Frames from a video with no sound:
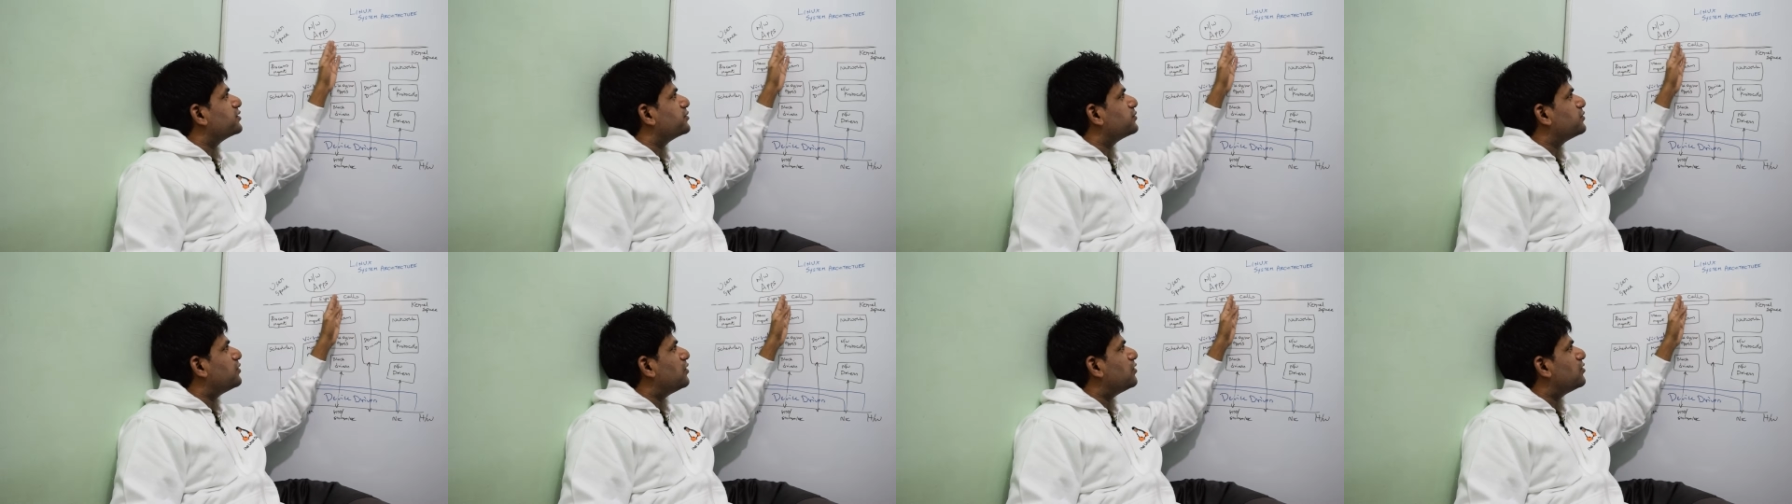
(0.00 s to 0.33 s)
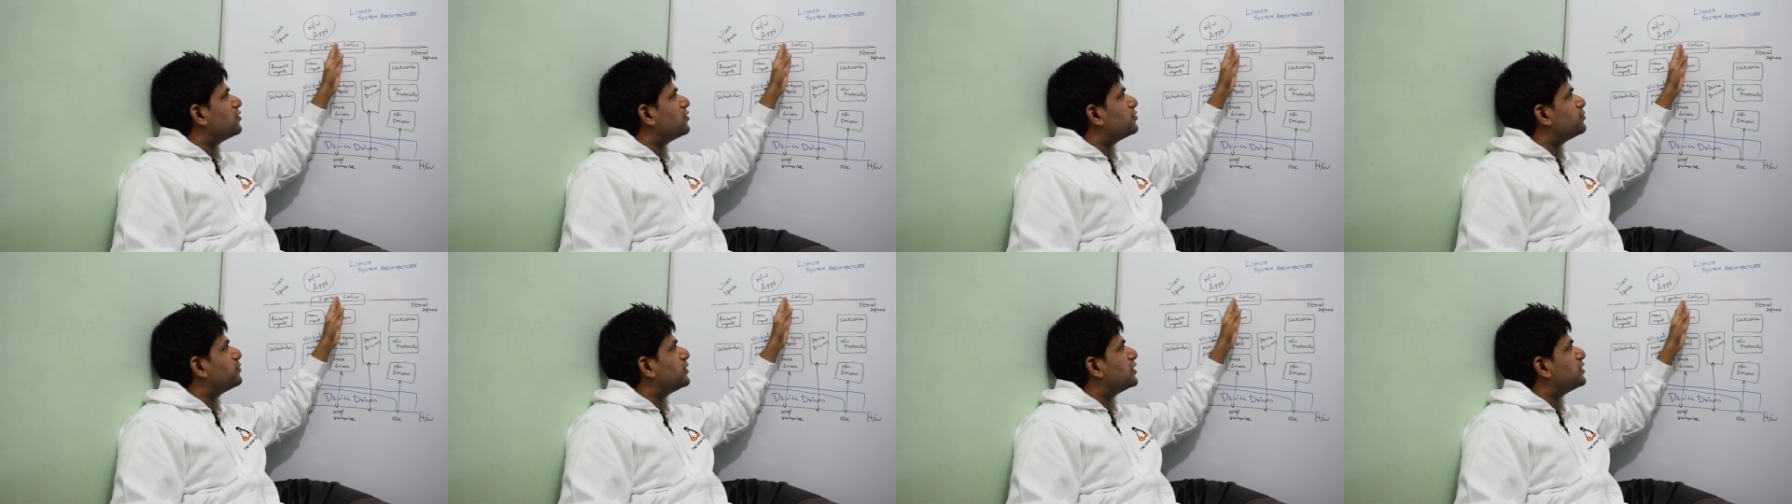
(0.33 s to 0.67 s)

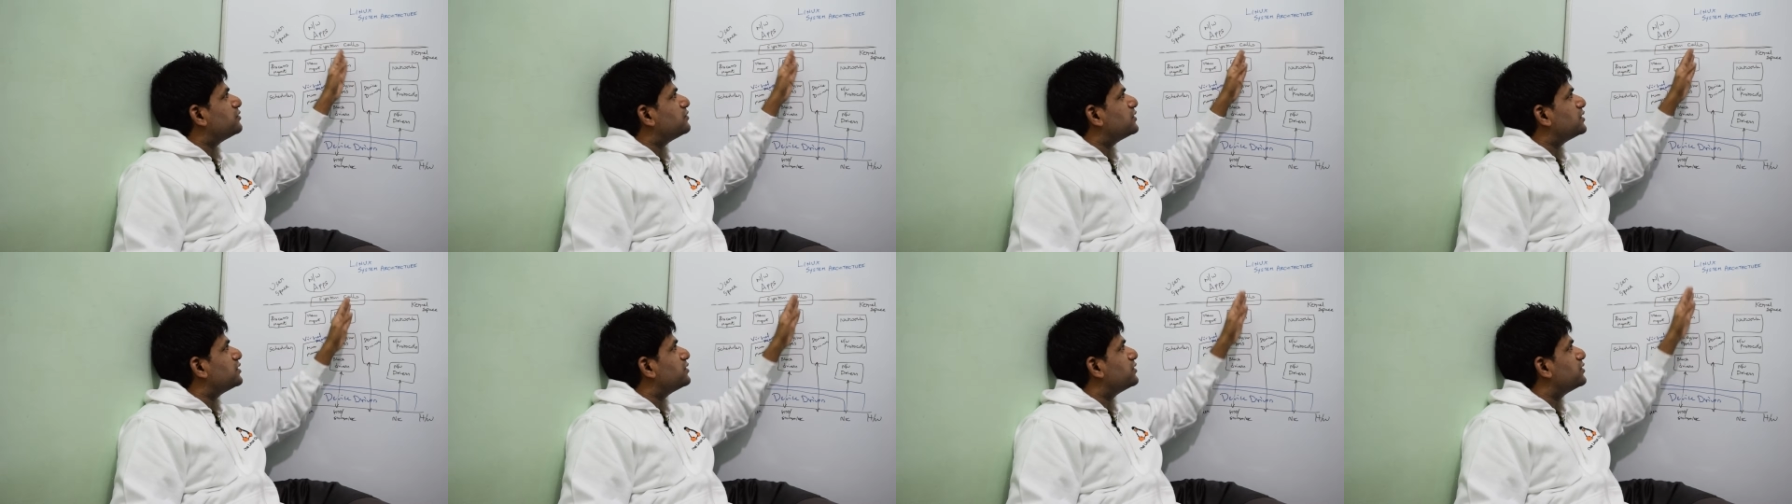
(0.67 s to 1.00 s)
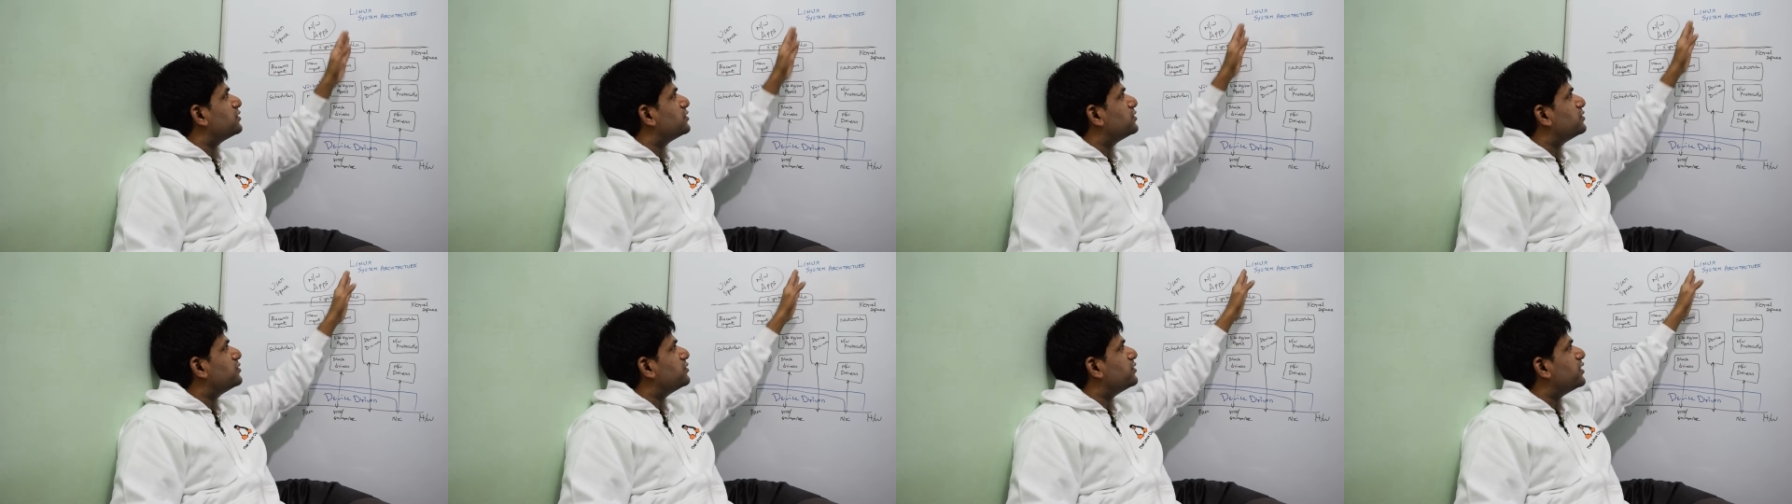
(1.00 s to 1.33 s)
followed by which
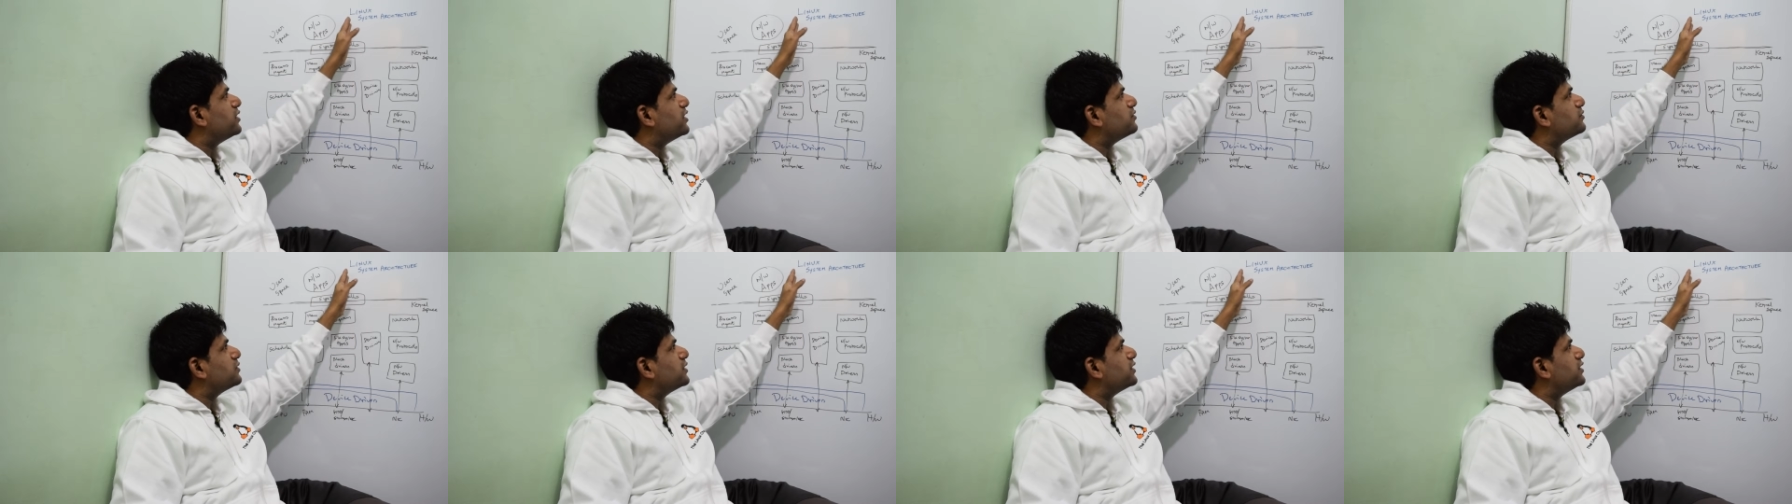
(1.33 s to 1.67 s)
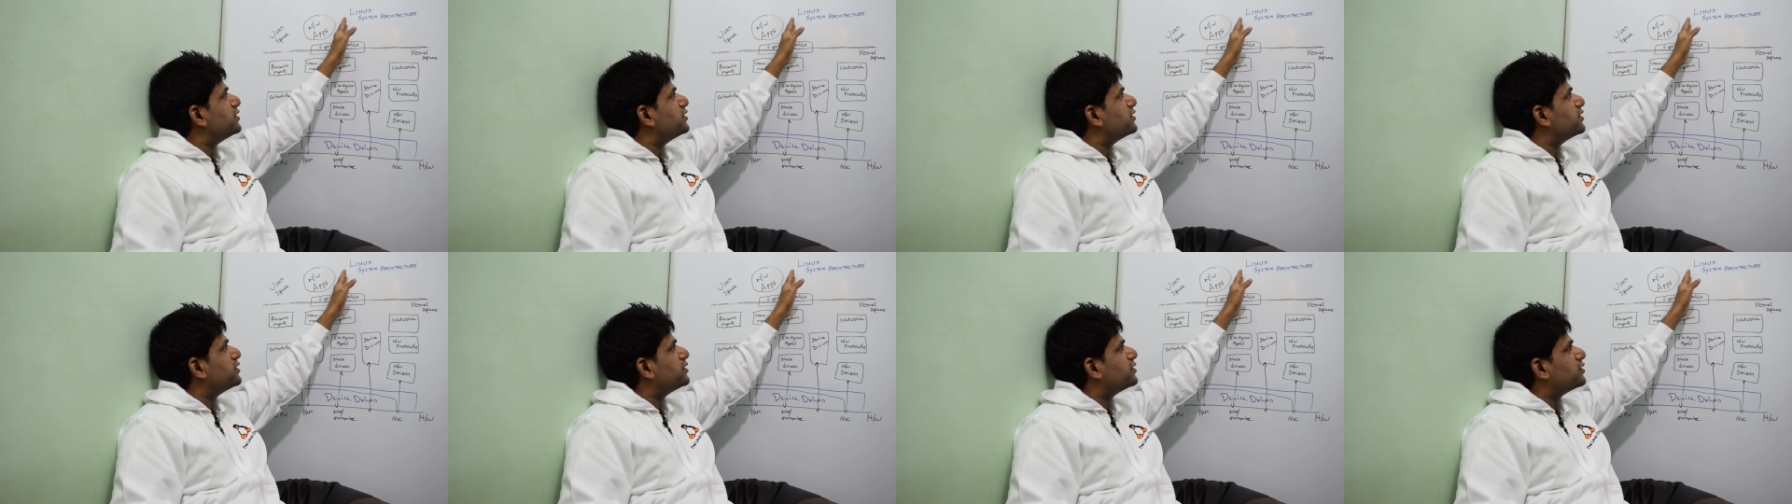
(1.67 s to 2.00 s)
you have the
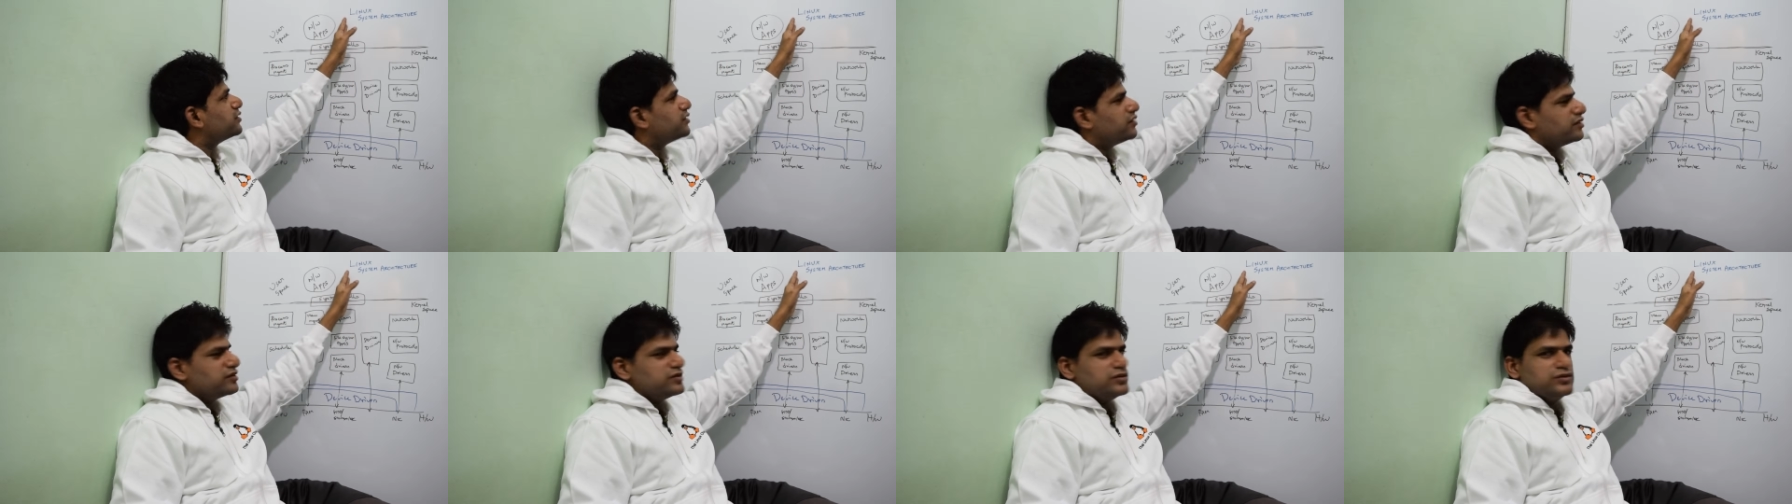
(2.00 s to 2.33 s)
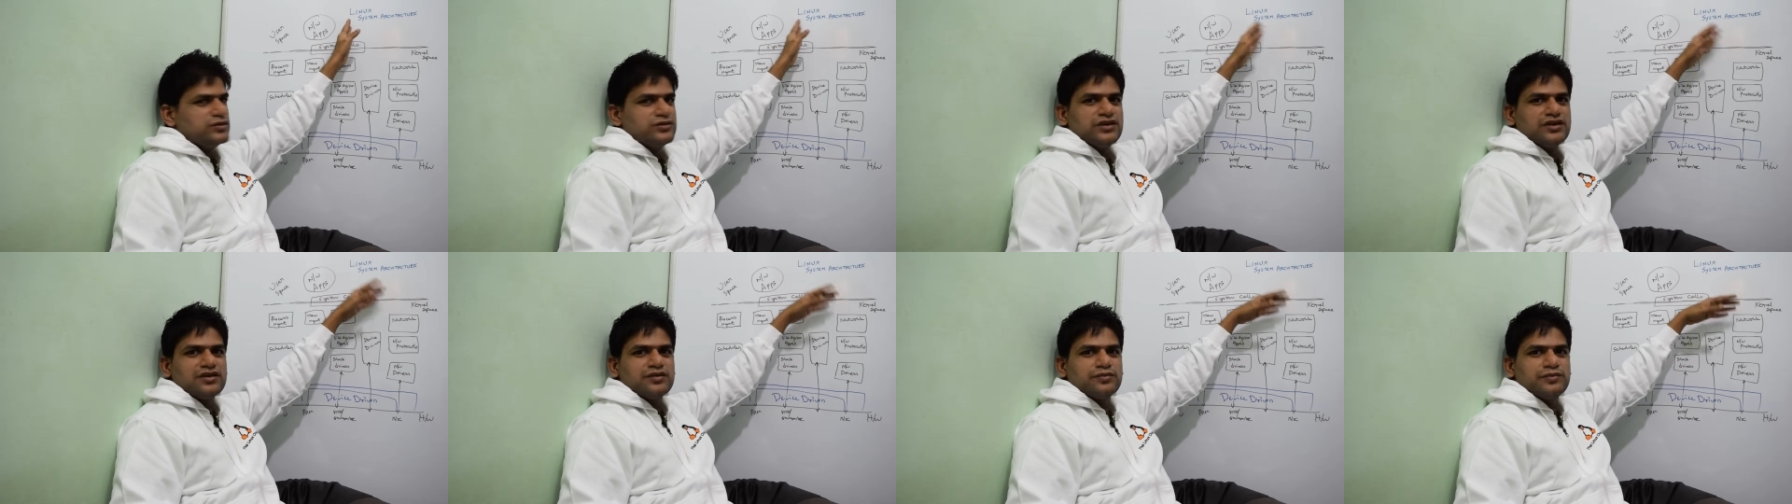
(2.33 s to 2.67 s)
entire
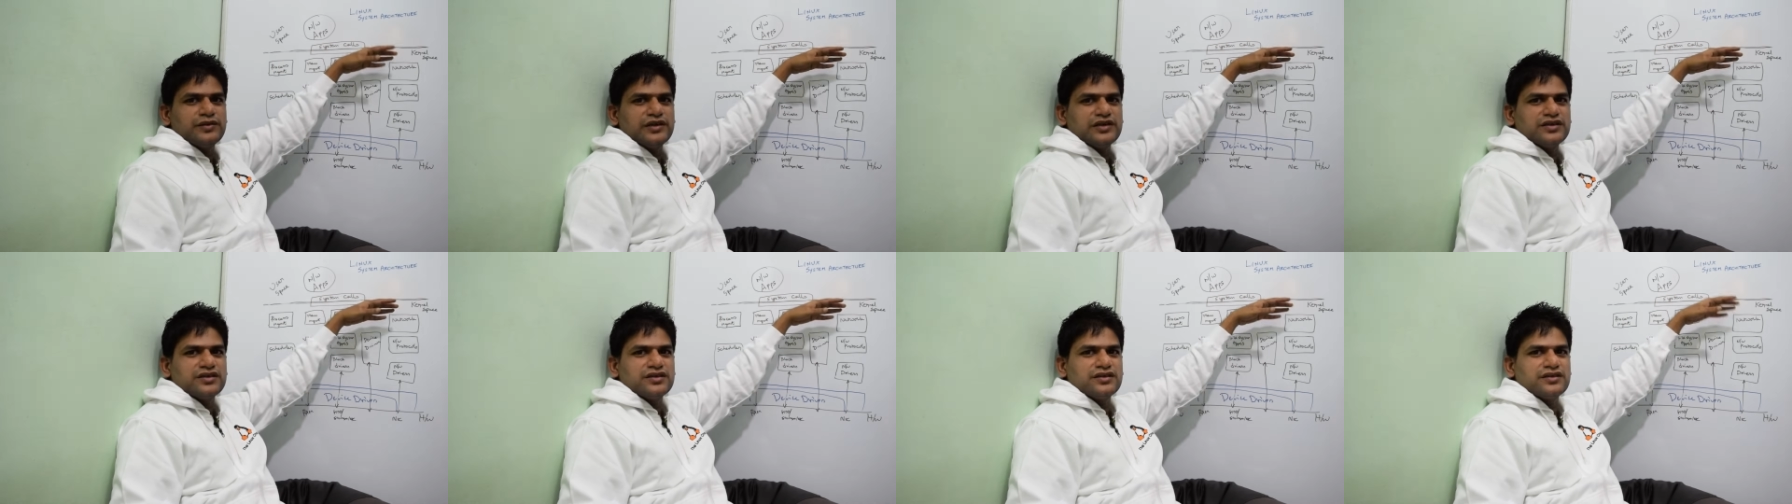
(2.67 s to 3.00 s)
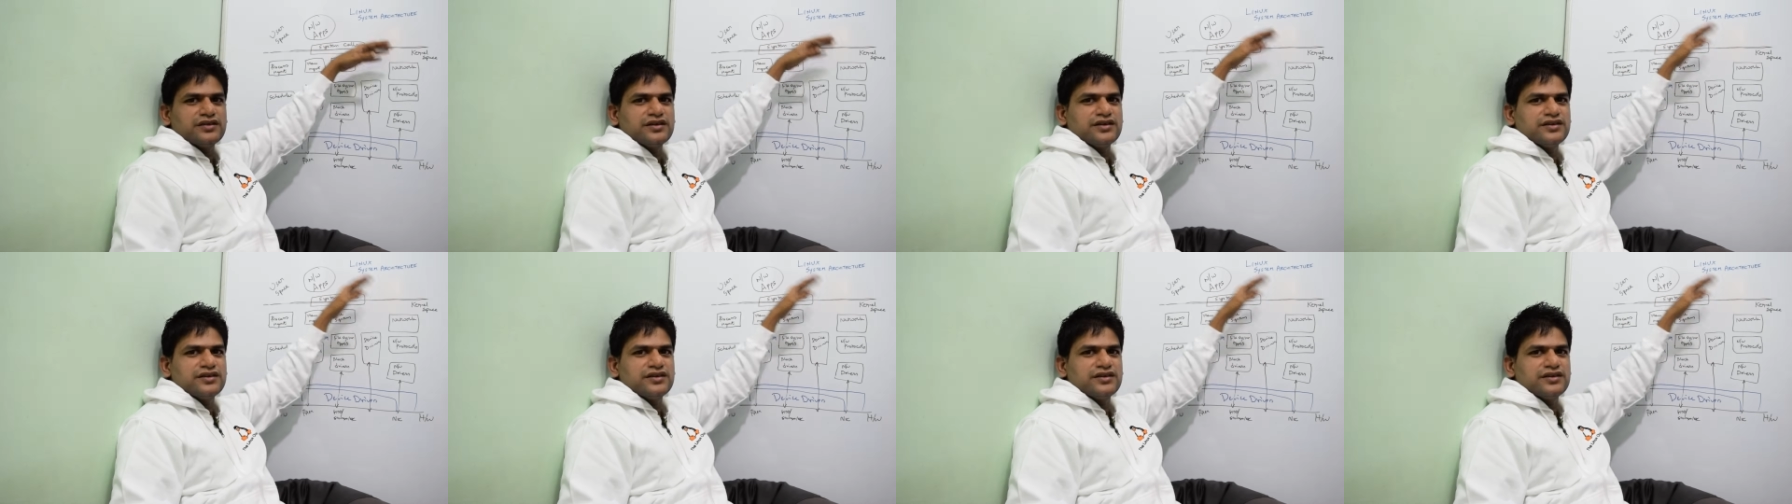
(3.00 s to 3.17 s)
user space